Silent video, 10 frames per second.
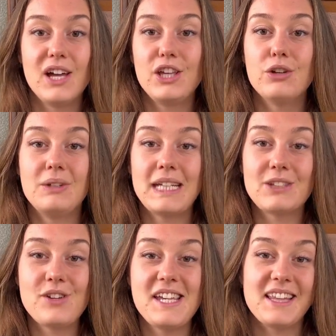you
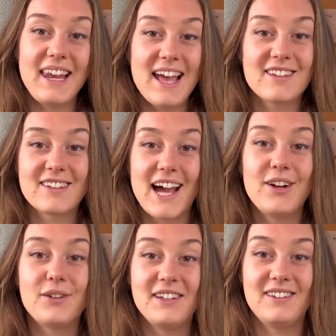need to eat less
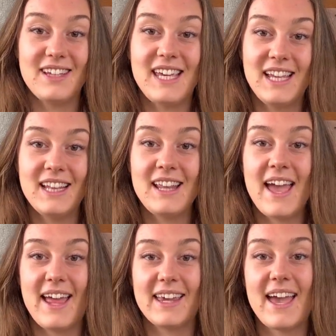calories in
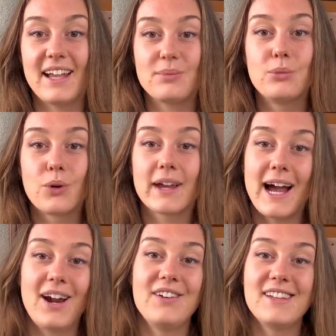and get more
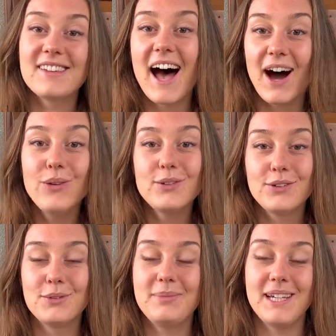calories out
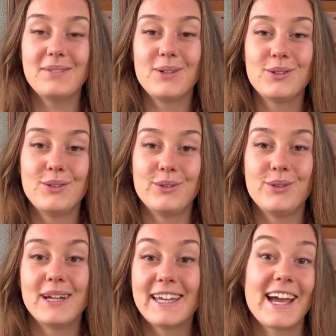to be able
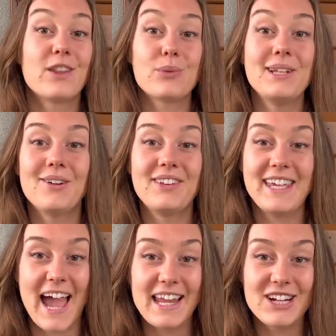to get rid of
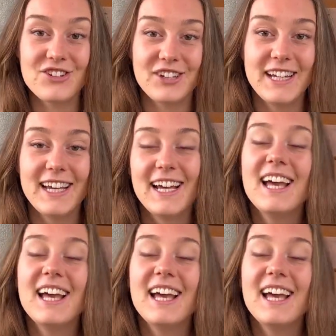the energy